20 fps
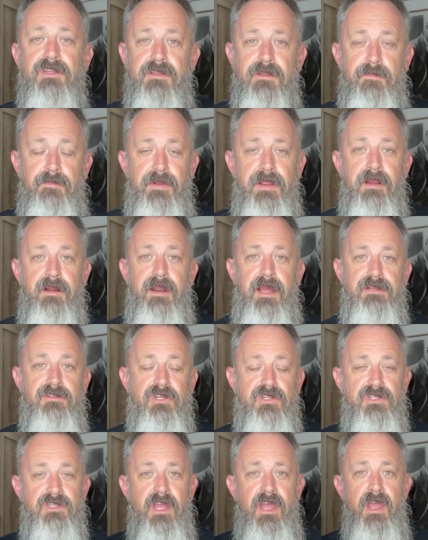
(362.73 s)
beard. I
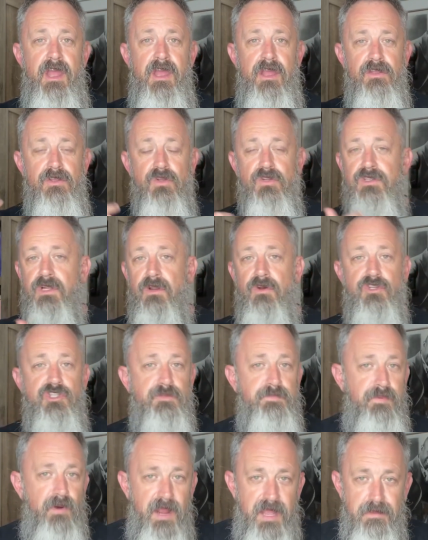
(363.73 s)
just use a little
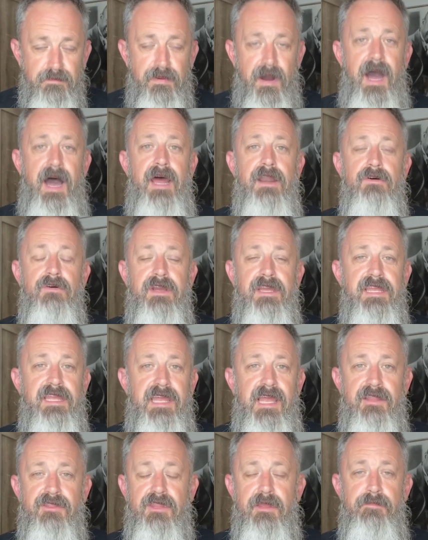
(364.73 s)
spray bottle and
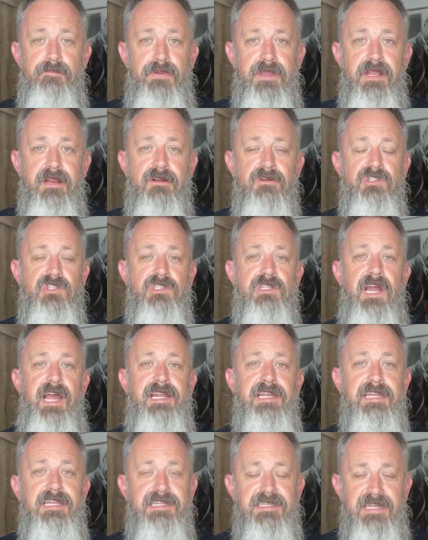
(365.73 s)
get the beard
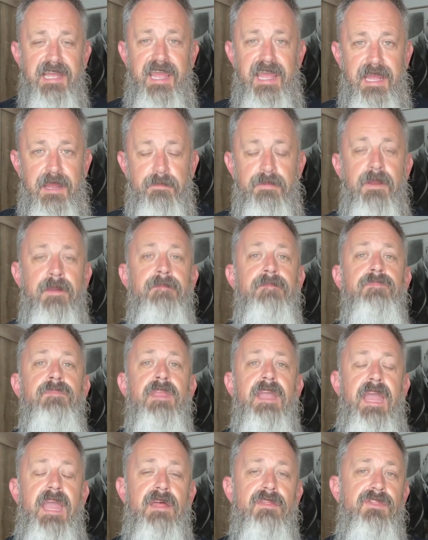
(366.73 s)
slightly damp
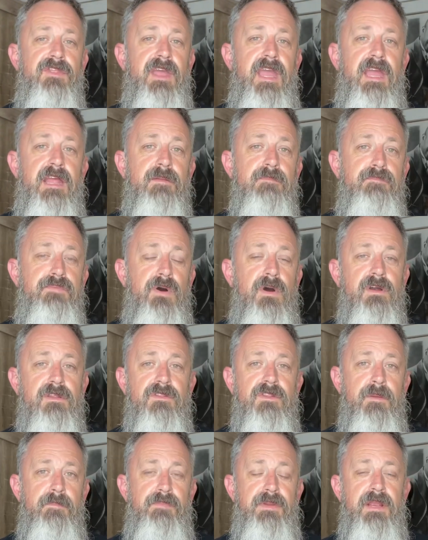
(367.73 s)
and then put
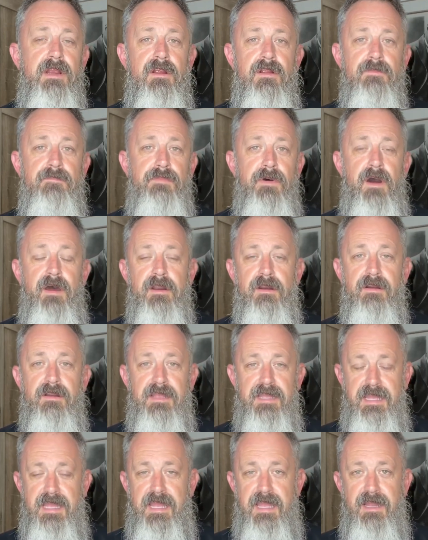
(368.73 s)
the beard butter
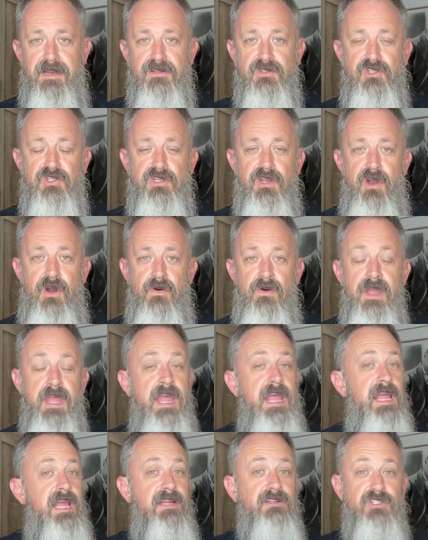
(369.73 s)
in. So
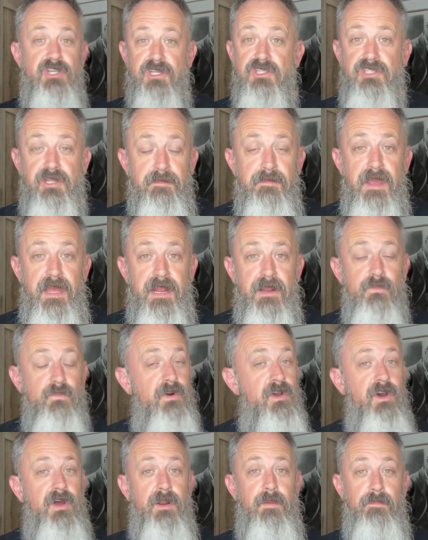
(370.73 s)
in just a minute, we're
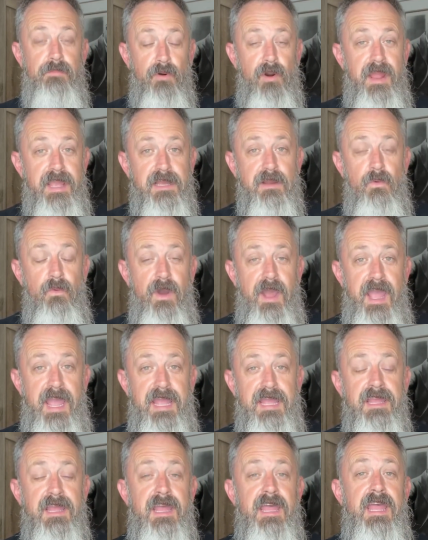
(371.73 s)
going to break
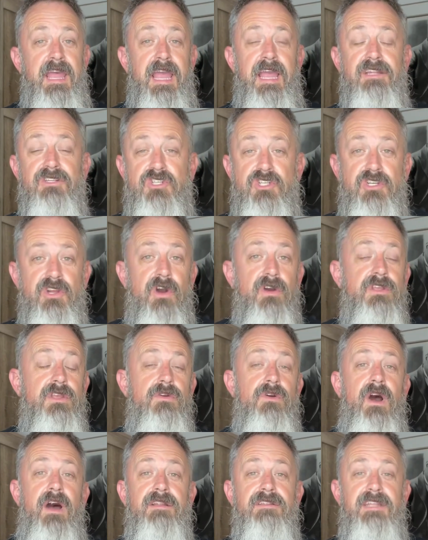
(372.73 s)
away and show you
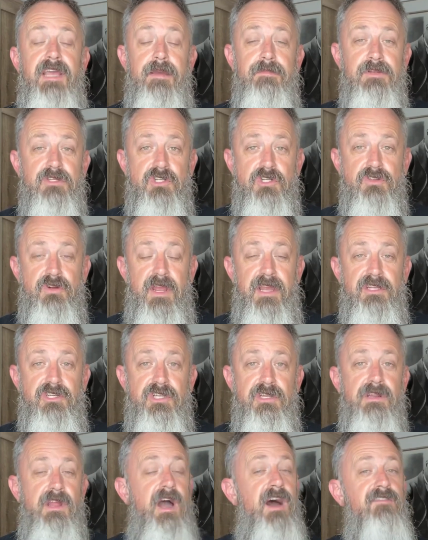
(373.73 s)
a
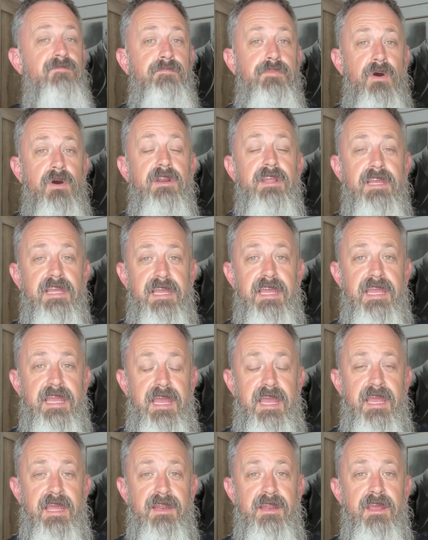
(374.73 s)
demonstration of putting
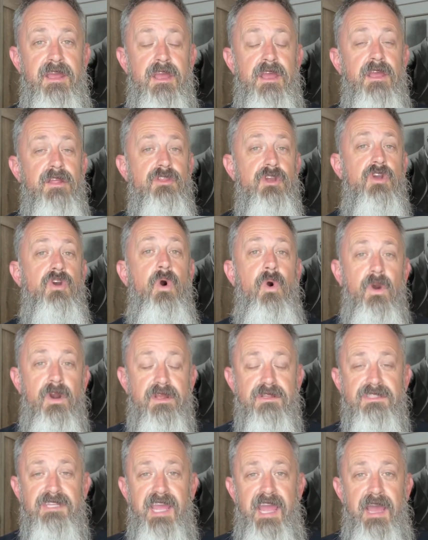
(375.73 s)
in the
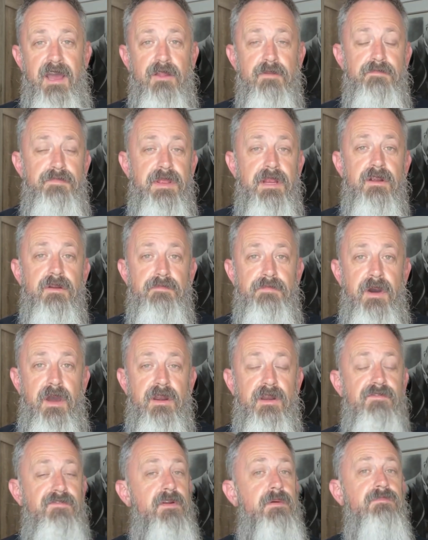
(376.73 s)
Corktown Beard Butter
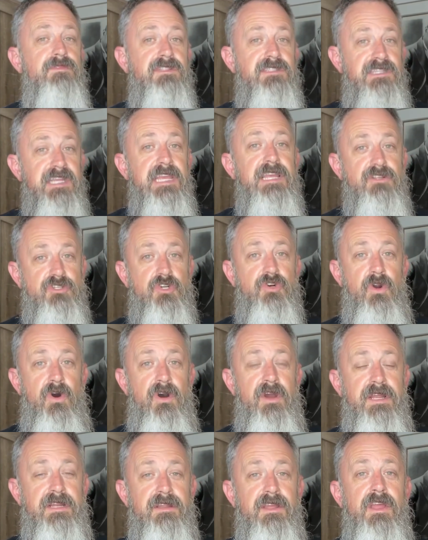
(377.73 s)
from
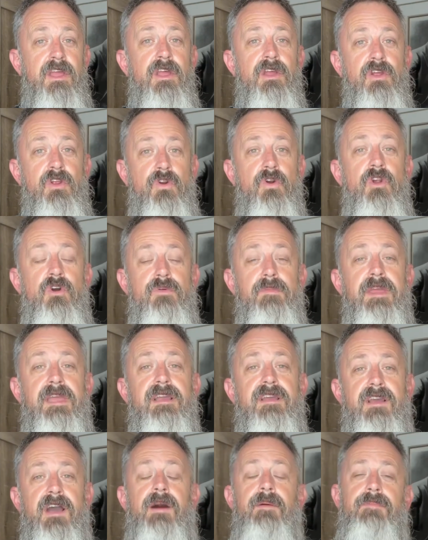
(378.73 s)
Detroit Grooming
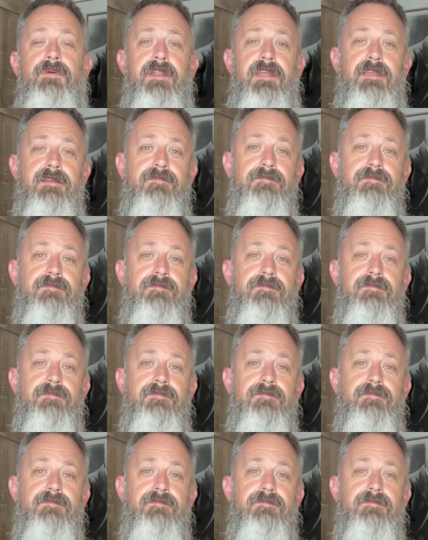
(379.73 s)
Company.